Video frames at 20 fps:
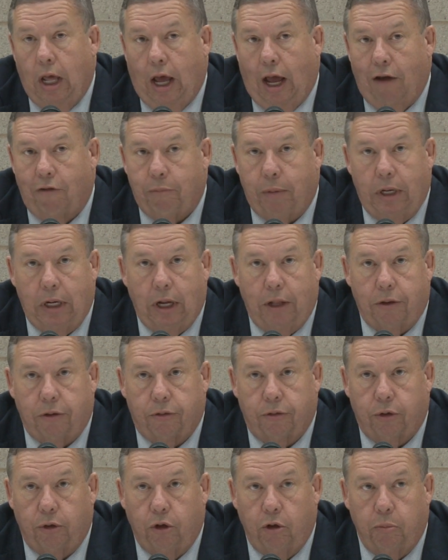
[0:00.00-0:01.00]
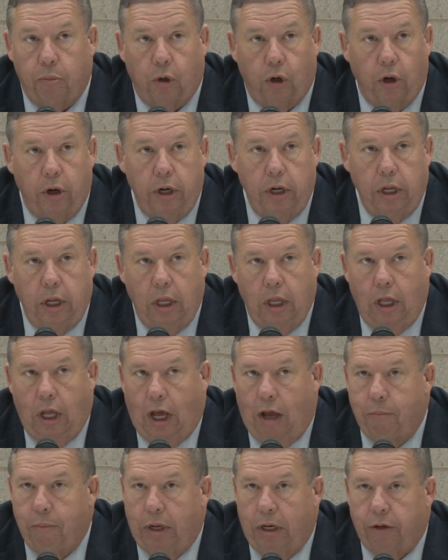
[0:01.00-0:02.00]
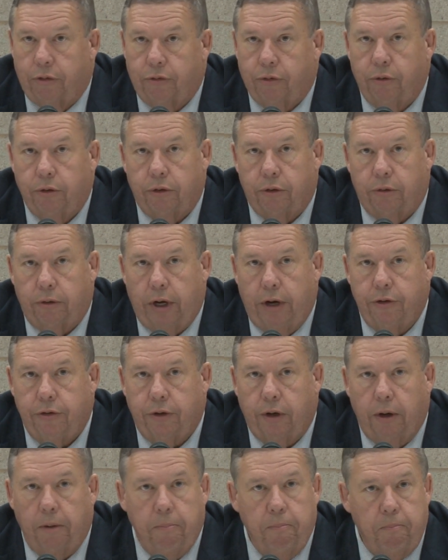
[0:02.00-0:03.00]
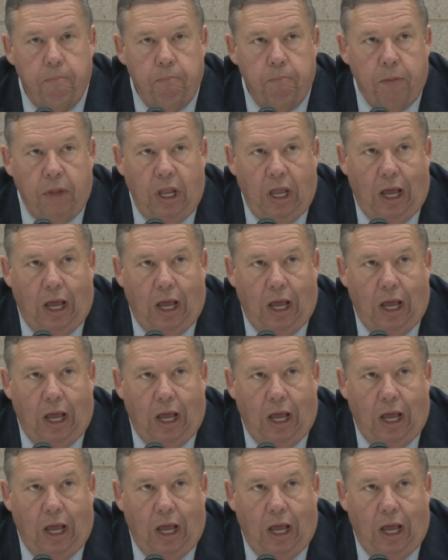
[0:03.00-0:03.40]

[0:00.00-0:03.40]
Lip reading: I've been on the school board. I've been a school treasurer.